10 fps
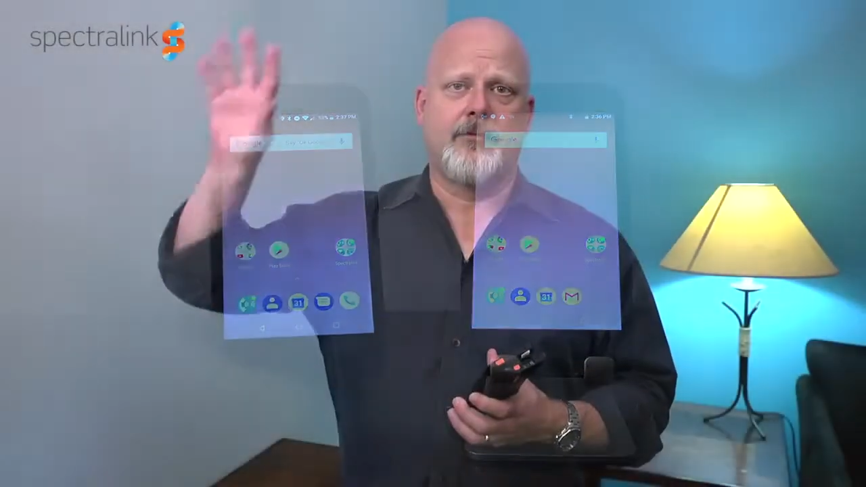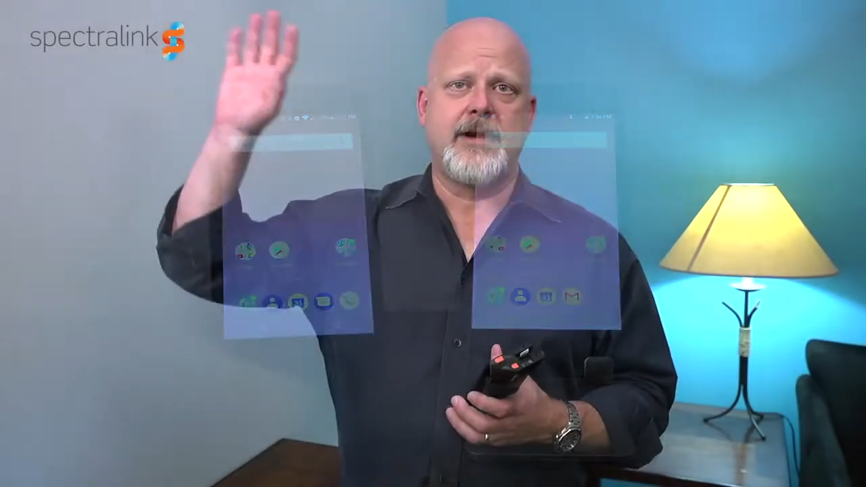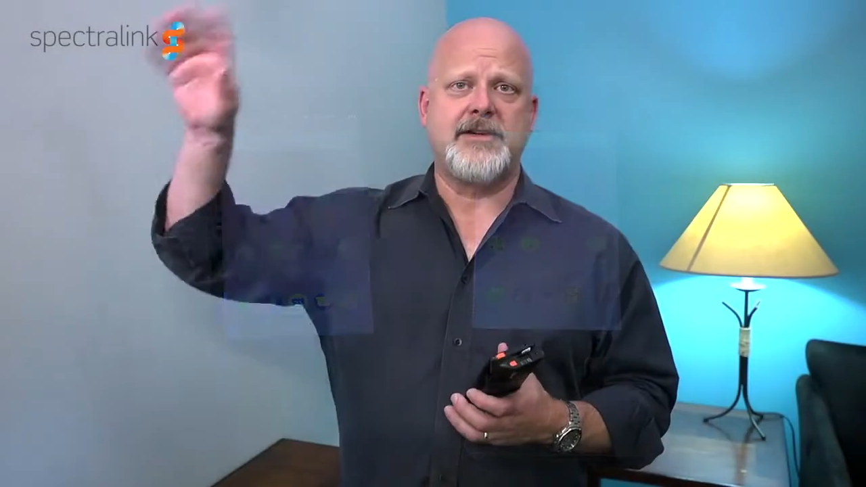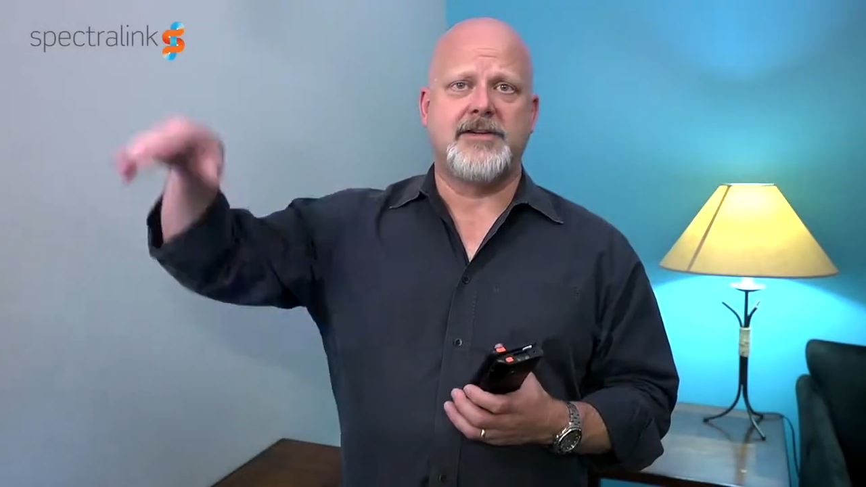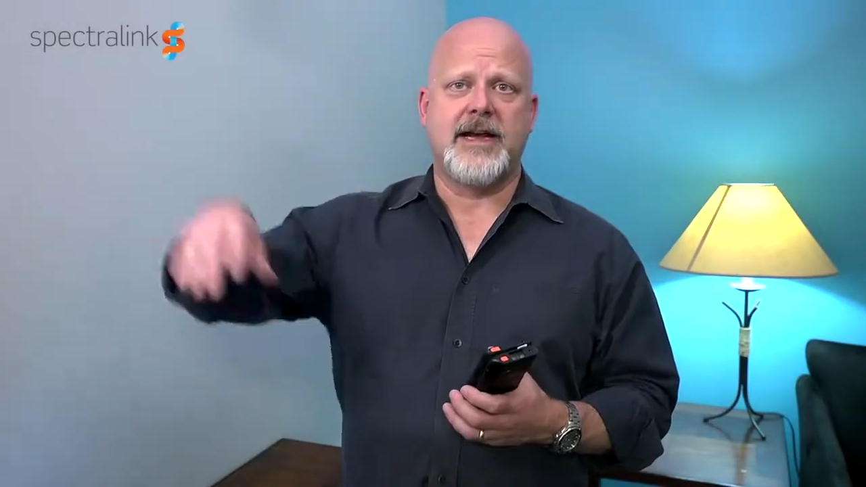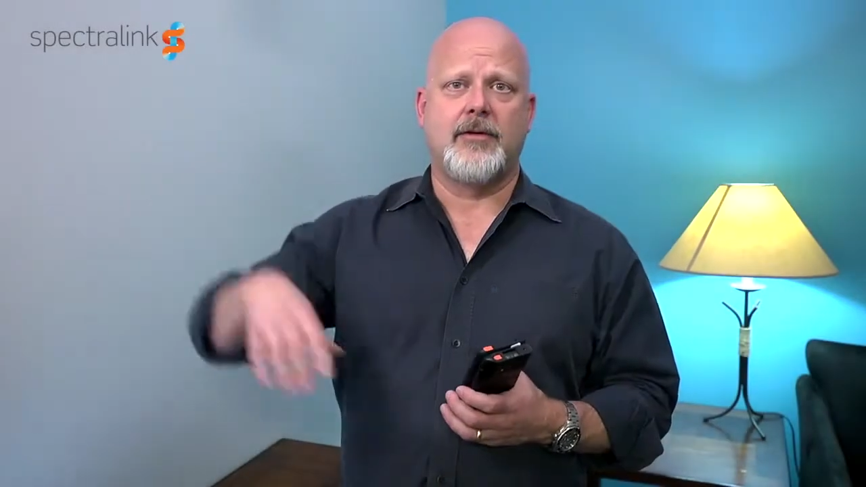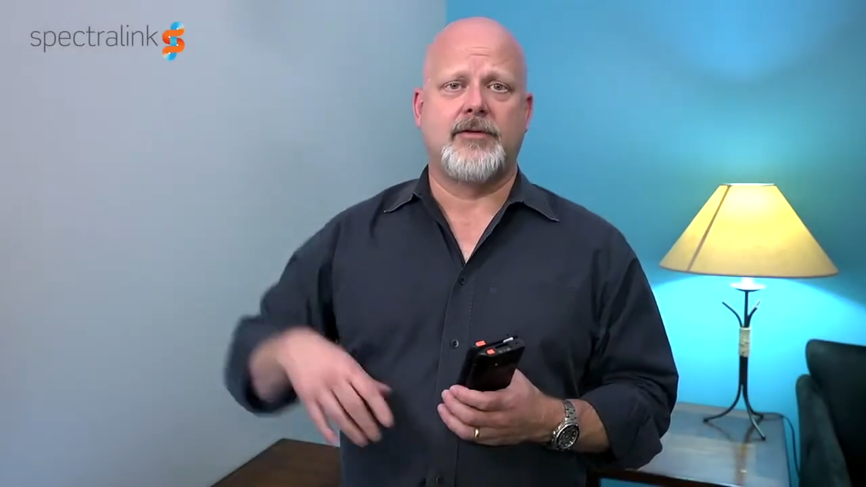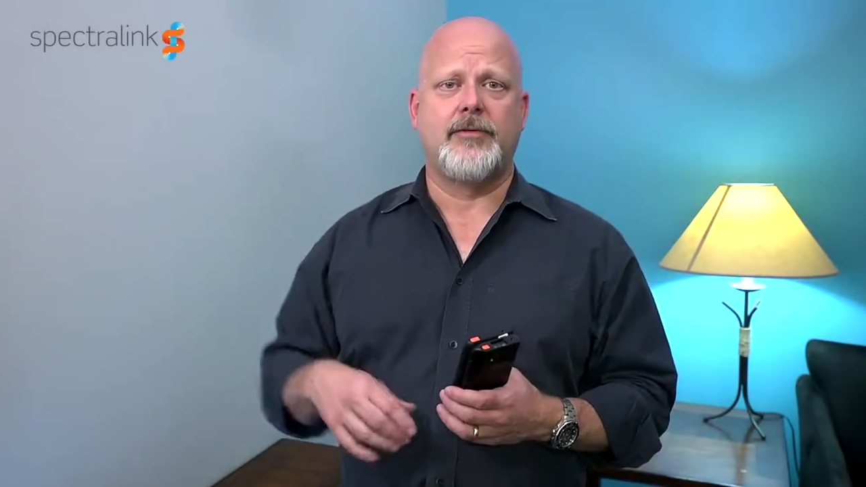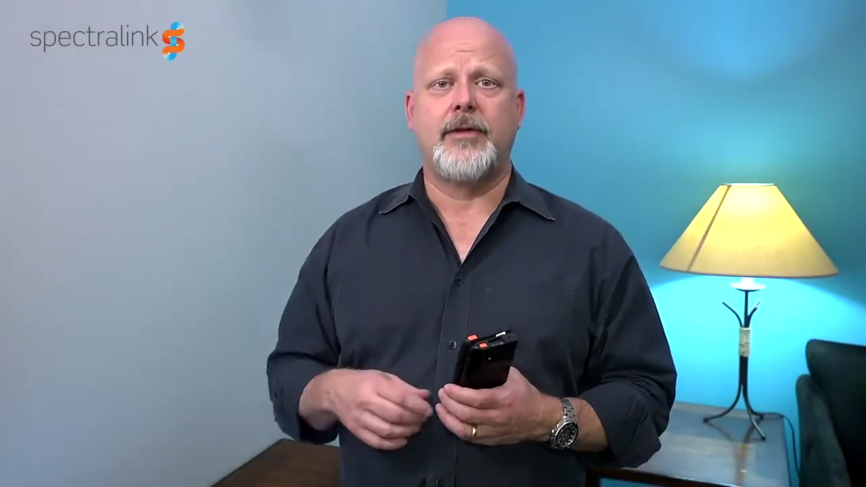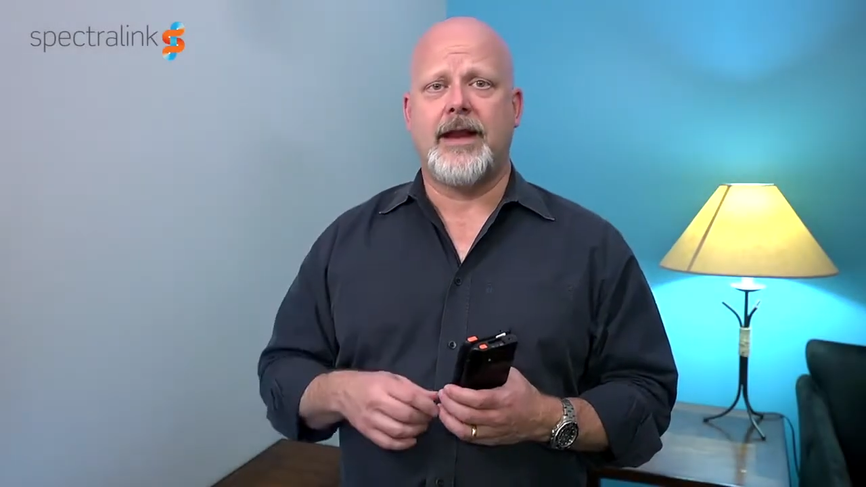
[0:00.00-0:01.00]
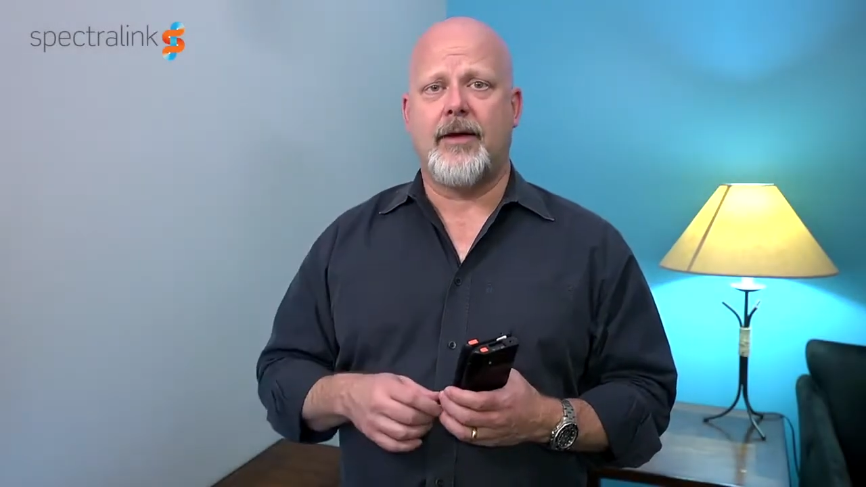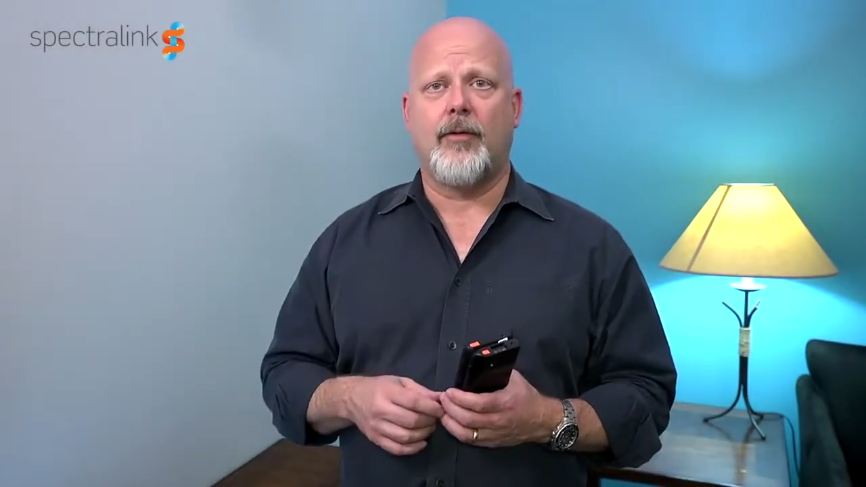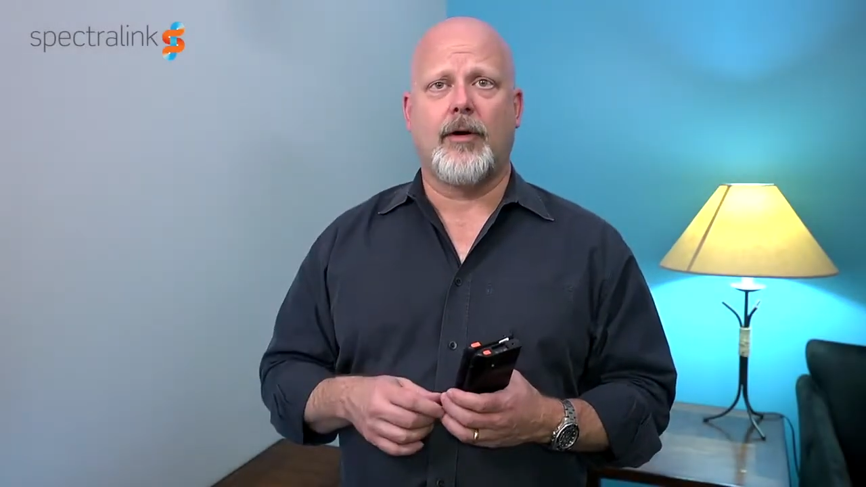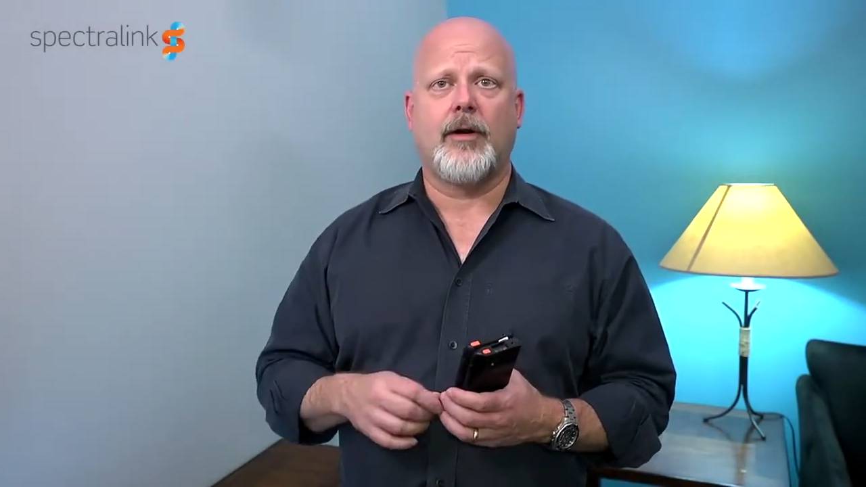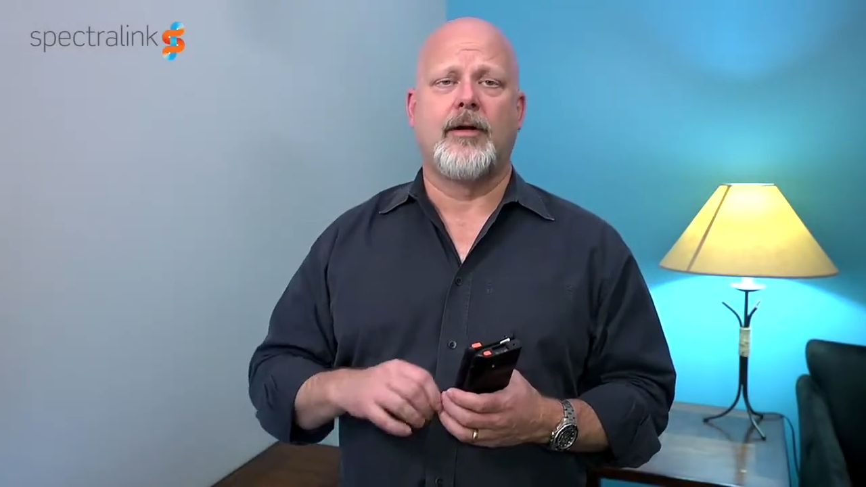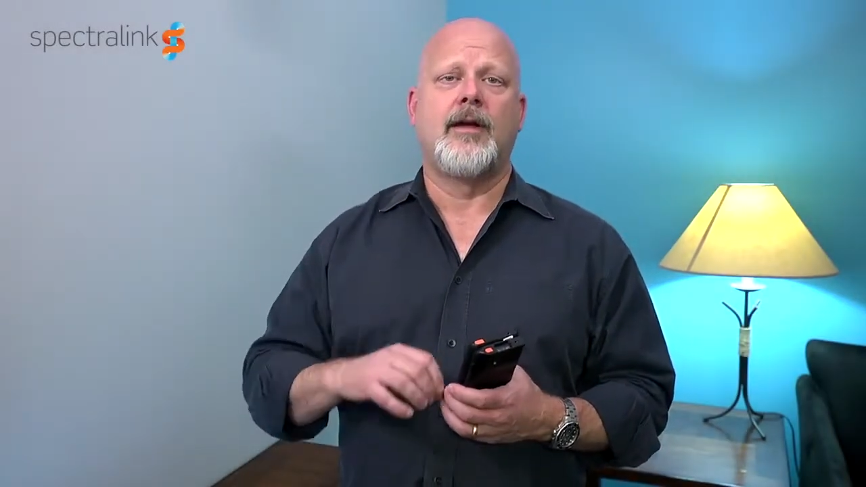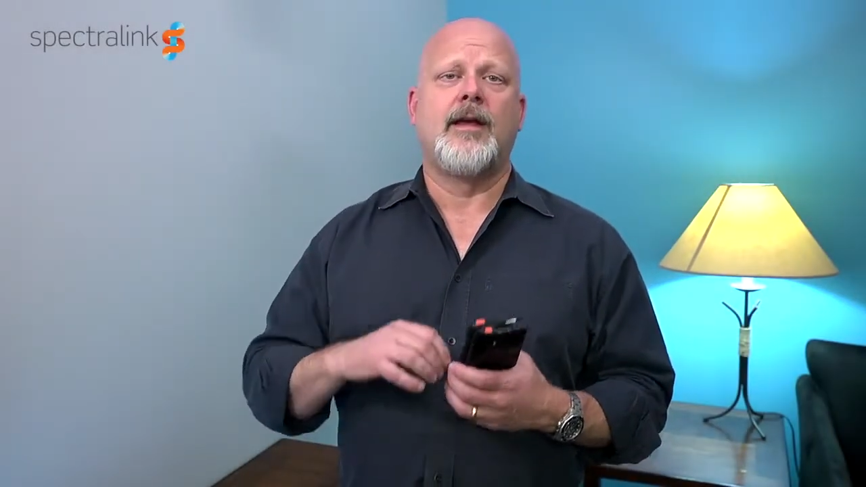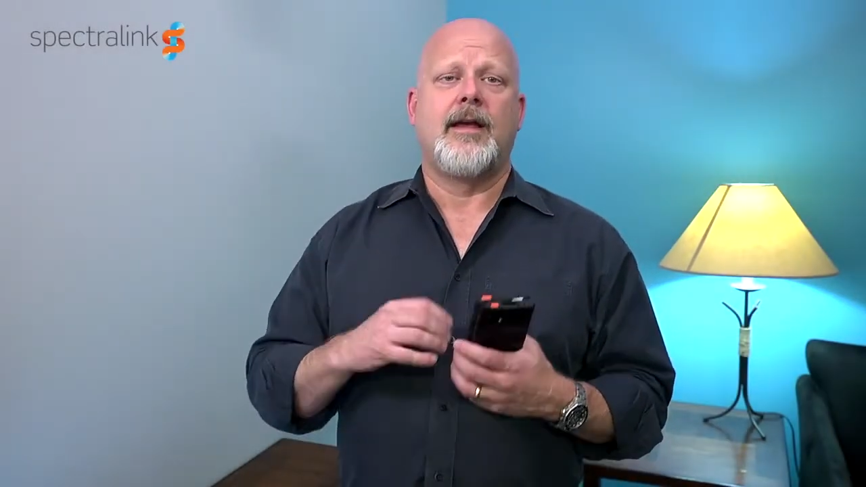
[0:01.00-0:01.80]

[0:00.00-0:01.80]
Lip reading: reaches out to the network,